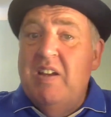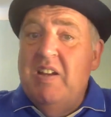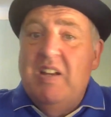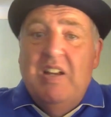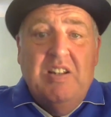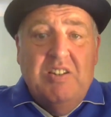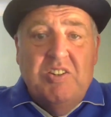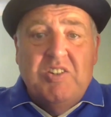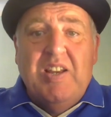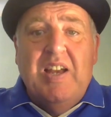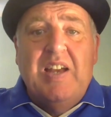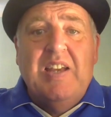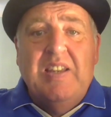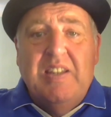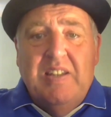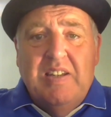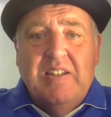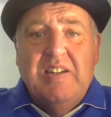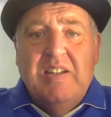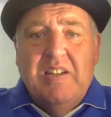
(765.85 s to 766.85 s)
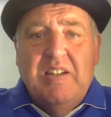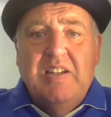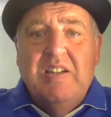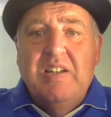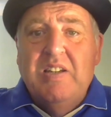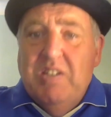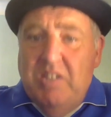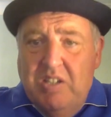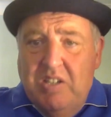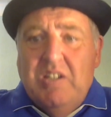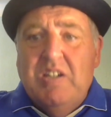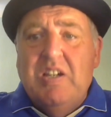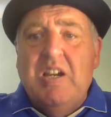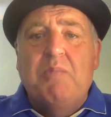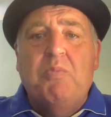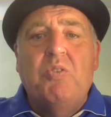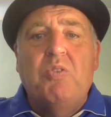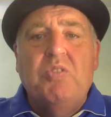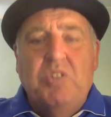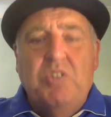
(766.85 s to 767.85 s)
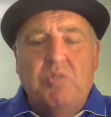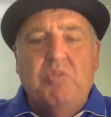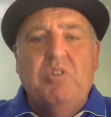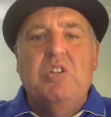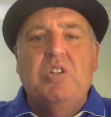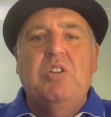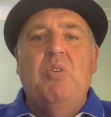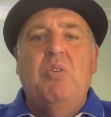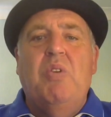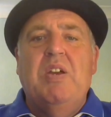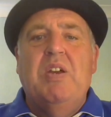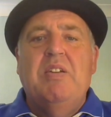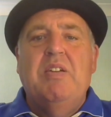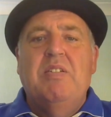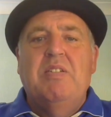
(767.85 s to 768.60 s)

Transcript: and say, come on, you can do it.